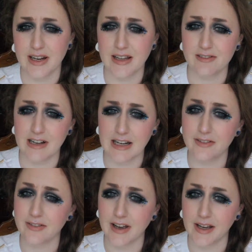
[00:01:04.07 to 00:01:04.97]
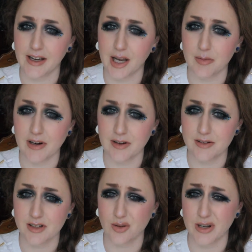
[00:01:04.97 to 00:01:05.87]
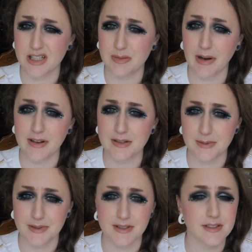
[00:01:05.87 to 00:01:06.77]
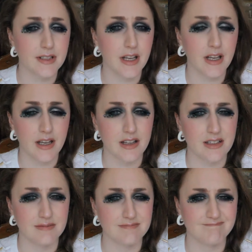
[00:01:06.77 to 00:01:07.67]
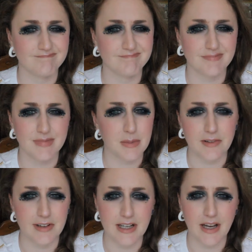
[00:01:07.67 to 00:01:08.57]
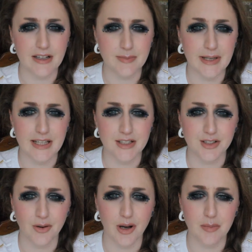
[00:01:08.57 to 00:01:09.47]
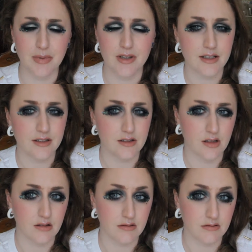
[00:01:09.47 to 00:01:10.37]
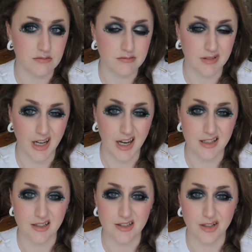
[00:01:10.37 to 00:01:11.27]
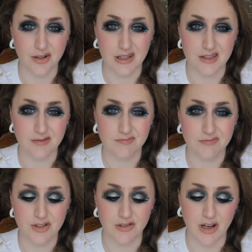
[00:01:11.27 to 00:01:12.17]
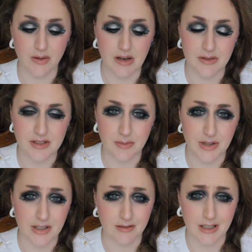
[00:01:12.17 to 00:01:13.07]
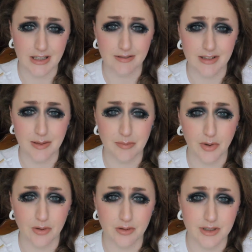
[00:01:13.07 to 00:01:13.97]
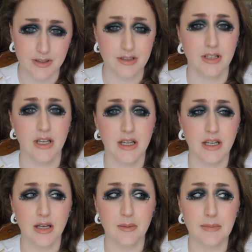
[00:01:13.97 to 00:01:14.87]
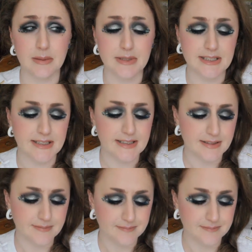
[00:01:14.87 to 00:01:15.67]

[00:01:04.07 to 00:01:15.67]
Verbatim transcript: had like really fair eyebrows and quite sparse ones, um, it'd be really hard to make it show up, so I like to just go in straight away with something really really bold and pigmented.